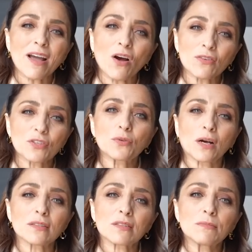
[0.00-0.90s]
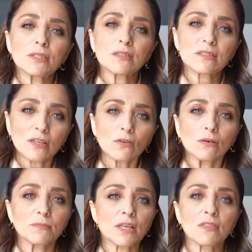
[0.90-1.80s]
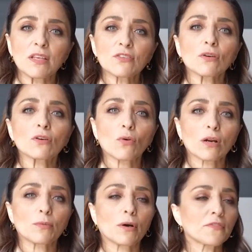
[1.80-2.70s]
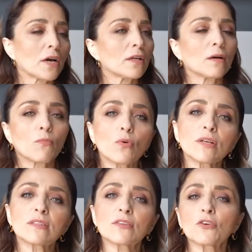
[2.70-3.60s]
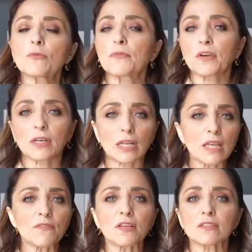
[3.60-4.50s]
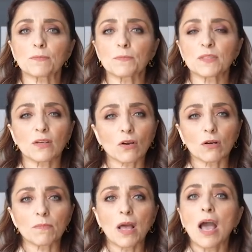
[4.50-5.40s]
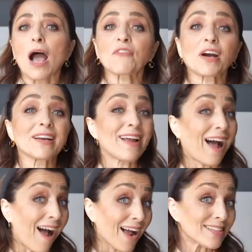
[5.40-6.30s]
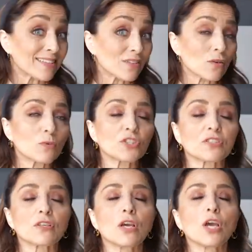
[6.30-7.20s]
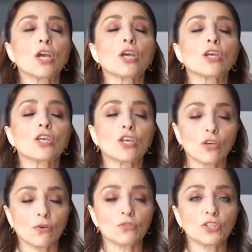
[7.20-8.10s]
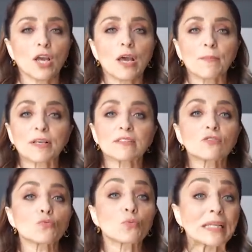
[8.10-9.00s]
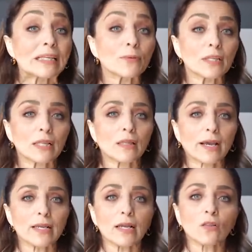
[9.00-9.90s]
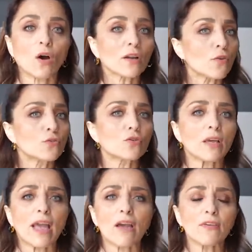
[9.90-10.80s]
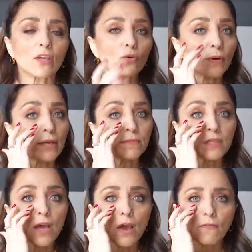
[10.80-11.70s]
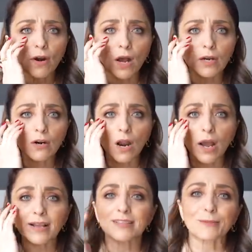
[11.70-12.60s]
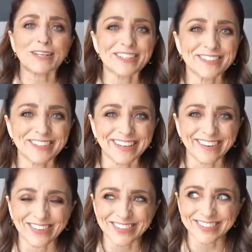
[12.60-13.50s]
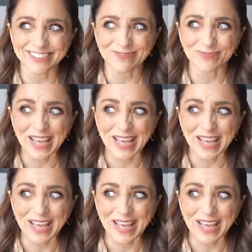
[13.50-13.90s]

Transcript: I also got some serums and these are incredible. I've got a morning serum, I've got an evening serum, I've got an eye serum, which is huge because it's really, really light. A lot of those heavy creams for under eye, especially as you get older,